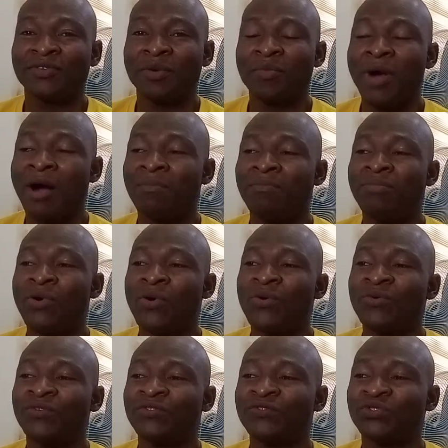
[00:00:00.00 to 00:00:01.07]
from
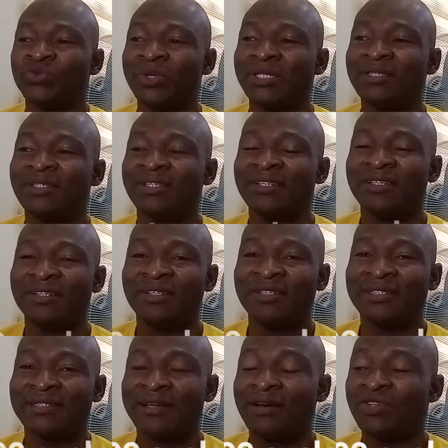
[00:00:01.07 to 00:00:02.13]
above
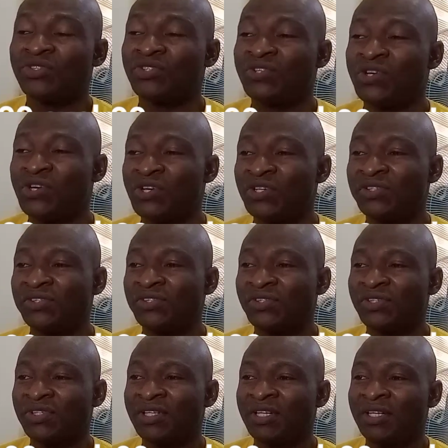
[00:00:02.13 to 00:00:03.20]
20,000 hertz